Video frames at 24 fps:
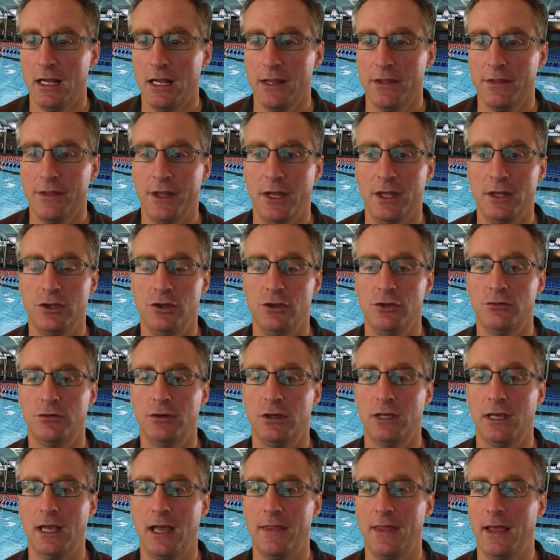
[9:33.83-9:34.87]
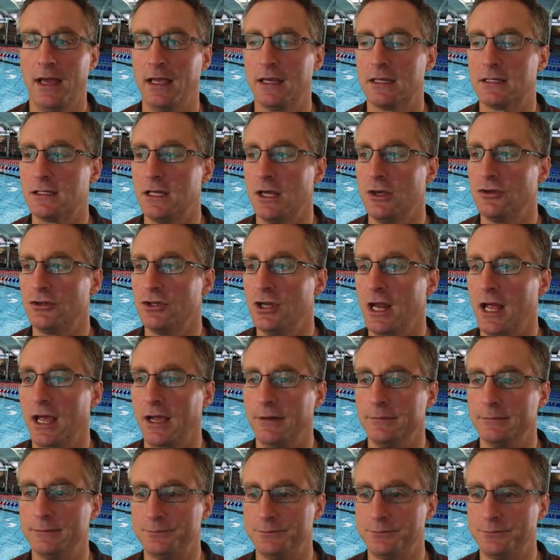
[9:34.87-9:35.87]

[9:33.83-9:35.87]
then you can get that extension out.